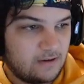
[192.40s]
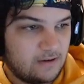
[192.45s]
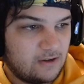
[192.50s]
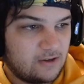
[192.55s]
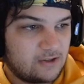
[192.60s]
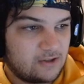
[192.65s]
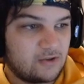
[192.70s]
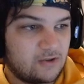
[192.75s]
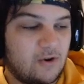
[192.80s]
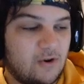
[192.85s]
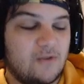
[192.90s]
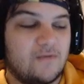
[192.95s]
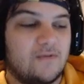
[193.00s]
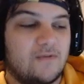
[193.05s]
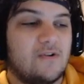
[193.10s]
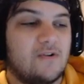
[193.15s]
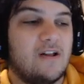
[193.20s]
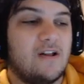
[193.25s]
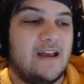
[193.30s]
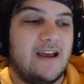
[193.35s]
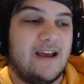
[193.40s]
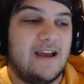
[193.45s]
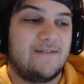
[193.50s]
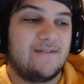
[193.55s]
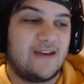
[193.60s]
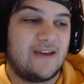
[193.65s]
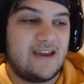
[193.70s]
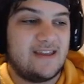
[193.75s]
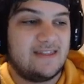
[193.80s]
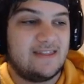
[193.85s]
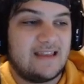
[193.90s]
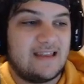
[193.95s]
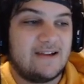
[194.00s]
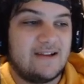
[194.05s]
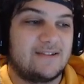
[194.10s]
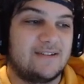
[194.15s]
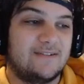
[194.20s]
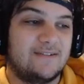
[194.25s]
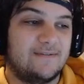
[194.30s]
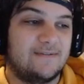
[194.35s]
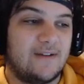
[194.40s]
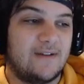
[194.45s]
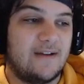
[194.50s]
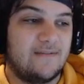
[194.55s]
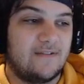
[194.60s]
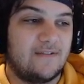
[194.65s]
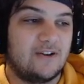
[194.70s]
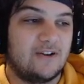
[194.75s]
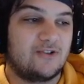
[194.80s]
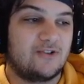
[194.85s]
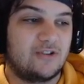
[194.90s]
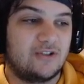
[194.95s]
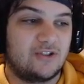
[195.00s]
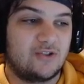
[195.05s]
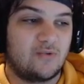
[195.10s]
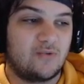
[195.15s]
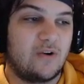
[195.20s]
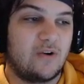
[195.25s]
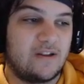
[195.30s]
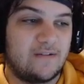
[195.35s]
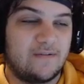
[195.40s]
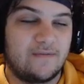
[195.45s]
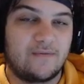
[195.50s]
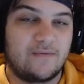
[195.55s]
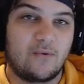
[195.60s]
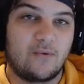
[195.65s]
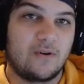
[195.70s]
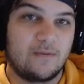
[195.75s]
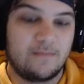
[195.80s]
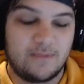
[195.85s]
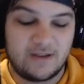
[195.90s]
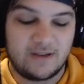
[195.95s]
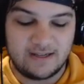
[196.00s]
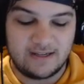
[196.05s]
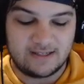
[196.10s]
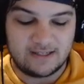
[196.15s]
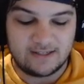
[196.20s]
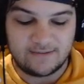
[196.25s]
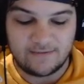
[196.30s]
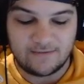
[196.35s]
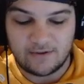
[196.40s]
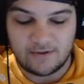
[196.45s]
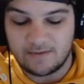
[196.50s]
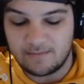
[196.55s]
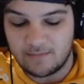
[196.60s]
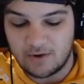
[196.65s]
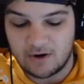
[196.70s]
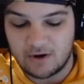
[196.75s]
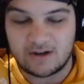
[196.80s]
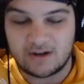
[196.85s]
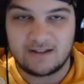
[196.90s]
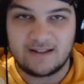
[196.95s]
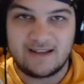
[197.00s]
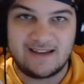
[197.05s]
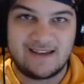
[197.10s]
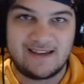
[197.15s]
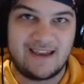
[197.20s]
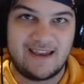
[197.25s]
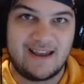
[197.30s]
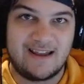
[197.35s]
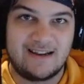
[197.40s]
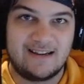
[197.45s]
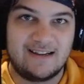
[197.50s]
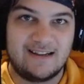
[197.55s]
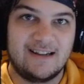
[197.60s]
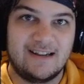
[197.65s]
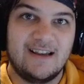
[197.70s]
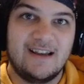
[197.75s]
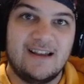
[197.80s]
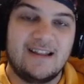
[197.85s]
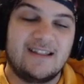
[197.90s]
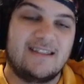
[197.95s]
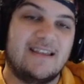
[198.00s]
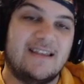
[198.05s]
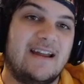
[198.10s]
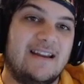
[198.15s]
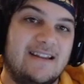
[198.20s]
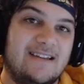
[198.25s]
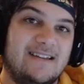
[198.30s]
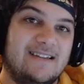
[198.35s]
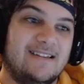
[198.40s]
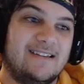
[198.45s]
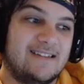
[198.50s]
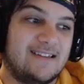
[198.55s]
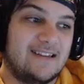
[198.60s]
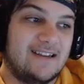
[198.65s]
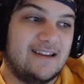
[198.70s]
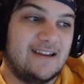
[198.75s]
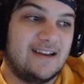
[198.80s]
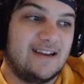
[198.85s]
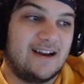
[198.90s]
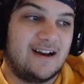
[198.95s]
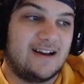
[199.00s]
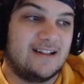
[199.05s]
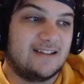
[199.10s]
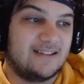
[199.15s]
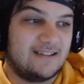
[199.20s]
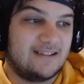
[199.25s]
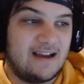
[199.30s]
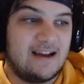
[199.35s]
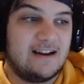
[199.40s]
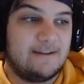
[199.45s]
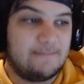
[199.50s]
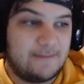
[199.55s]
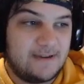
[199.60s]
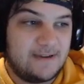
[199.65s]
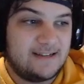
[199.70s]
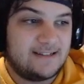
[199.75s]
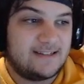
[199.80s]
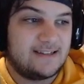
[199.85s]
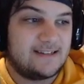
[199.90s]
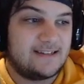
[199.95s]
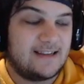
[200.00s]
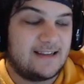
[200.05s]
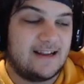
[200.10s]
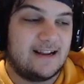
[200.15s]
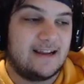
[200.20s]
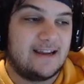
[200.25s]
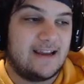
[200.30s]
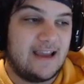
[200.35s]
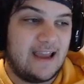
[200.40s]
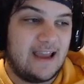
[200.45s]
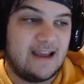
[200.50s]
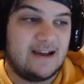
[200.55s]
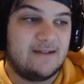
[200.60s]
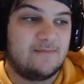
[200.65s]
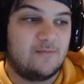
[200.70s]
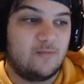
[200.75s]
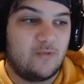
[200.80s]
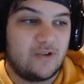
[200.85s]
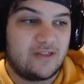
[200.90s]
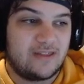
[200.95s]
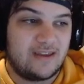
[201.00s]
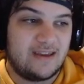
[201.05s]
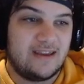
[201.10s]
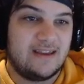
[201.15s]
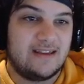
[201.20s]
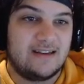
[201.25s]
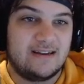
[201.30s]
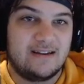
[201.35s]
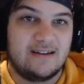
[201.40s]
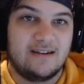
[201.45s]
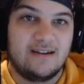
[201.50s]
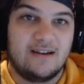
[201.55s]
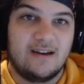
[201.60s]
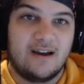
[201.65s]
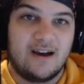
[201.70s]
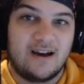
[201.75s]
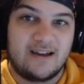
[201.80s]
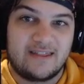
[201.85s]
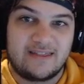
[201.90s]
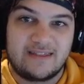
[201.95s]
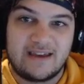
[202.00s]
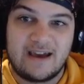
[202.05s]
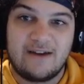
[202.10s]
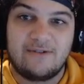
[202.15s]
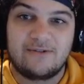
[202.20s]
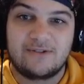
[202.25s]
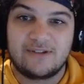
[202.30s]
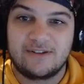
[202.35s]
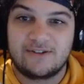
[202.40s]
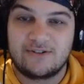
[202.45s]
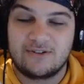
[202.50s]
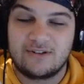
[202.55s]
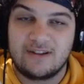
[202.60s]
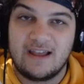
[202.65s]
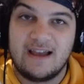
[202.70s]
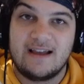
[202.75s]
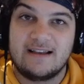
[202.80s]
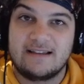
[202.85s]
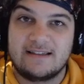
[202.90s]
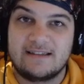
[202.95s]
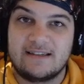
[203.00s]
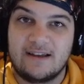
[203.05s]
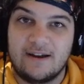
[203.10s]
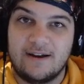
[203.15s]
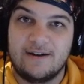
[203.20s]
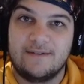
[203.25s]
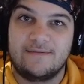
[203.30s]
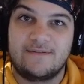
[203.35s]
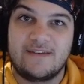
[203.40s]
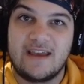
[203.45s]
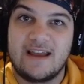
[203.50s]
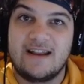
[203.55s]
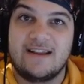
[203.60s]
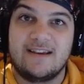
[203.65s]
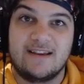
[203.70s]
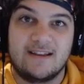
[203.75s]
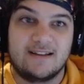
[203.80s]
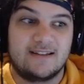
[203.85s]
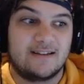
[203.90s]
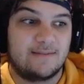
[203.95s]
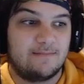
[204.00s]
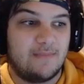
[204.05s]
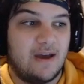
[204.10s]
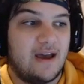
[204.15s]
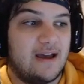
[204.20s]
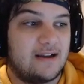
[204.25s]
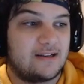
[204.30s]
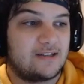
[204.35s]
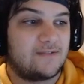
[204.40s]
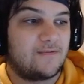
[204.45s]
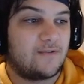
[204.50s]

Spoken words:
So overall I have 8,524 pieces for the Markalite Cannon. That is a lot of pieces, and I am within 1,000 or less of getting it to max.